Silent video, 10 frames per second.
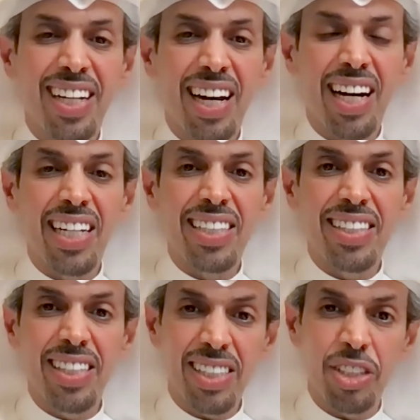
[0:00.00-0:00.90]

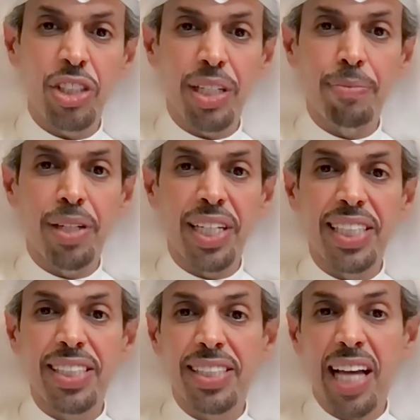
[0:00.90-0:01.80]
And this chamber
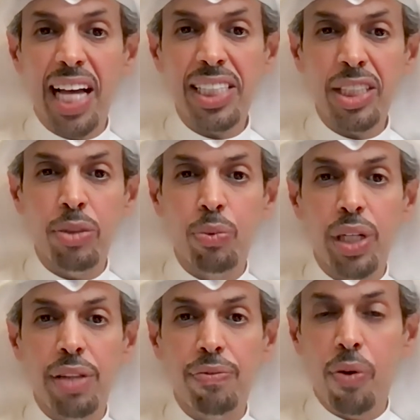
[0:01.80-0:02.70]
is tasked
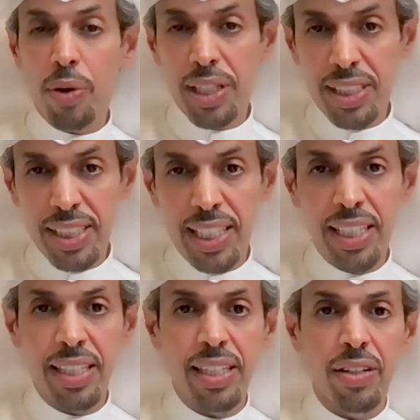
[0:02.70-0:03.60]
with
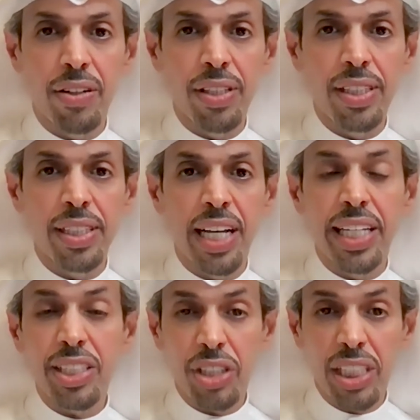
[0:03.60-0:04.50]
focusing on
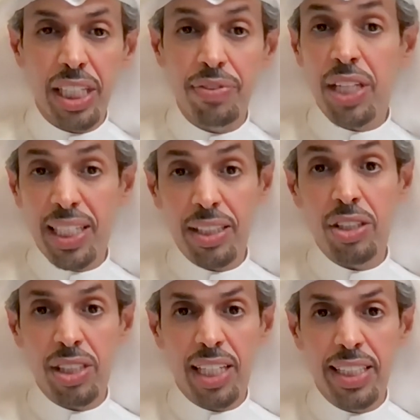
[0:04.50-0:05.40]
initiatives and
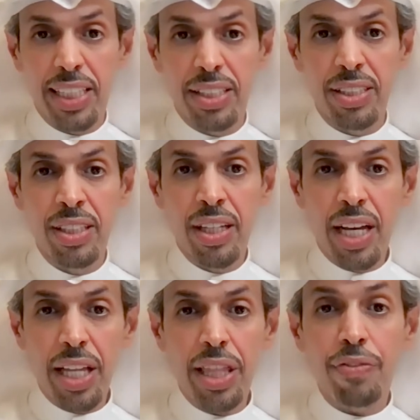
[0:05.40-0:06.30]
studies
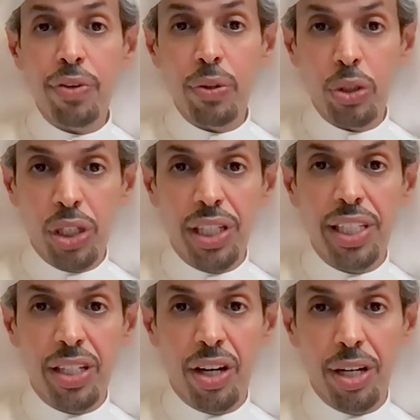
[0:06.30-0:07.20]
in the future
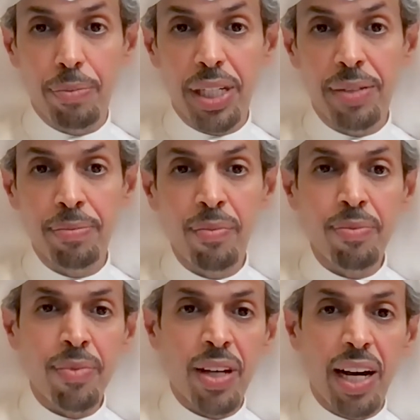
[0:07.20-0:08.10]
economy.
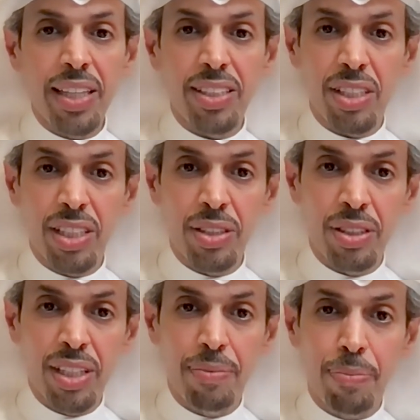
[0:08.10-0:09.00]
And this
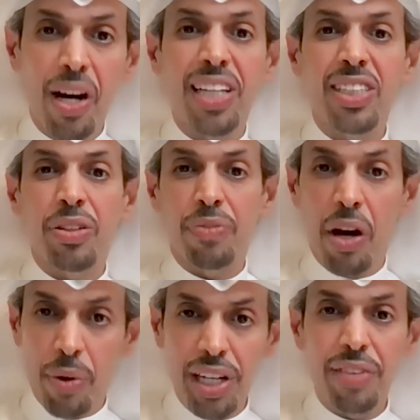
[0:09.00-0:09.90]
is part of
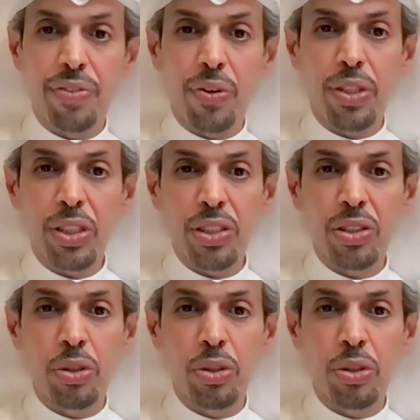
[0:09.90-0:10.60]
our efforts to